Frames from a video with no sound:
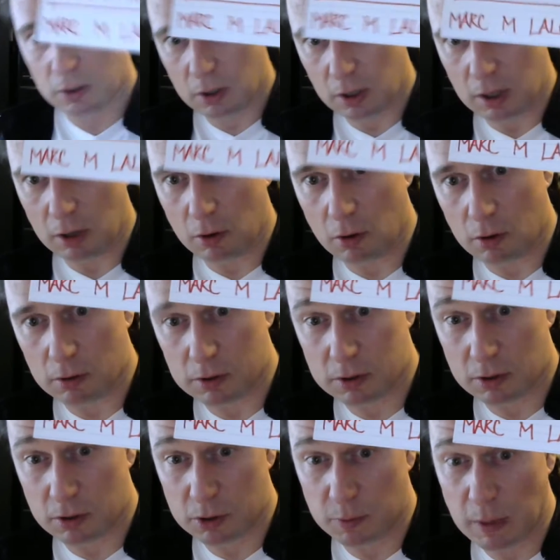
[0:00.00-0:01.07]
you can Google
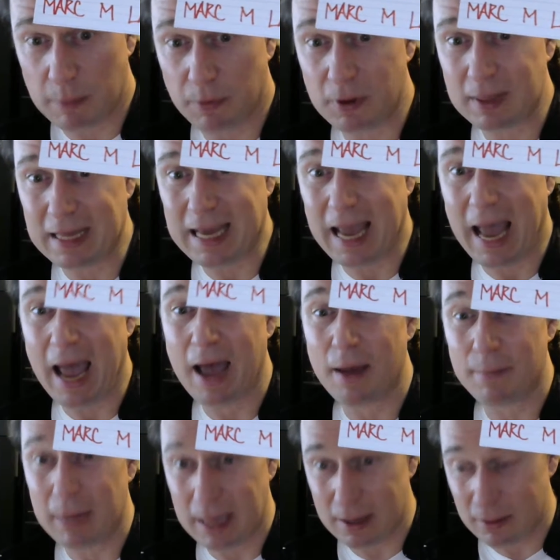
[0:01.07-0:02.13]
search me. Put the
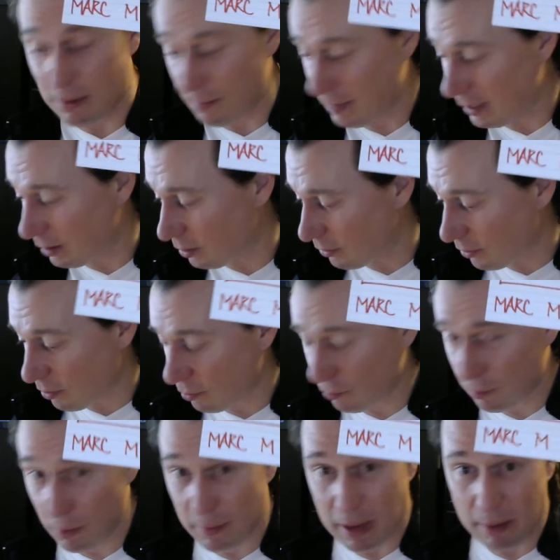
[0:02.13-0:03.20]
M in the middle
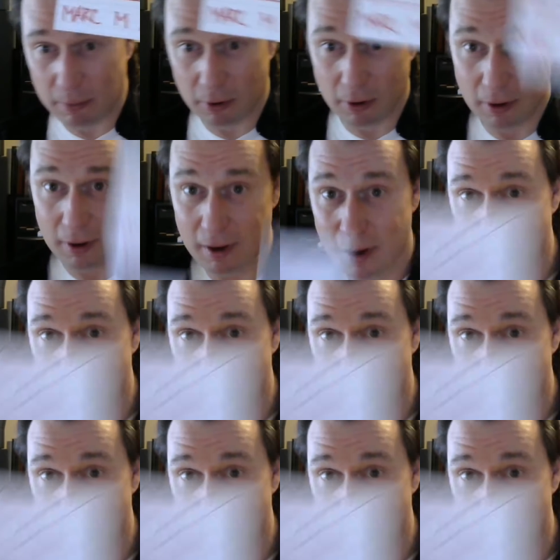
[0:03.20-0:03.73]
though. Remember,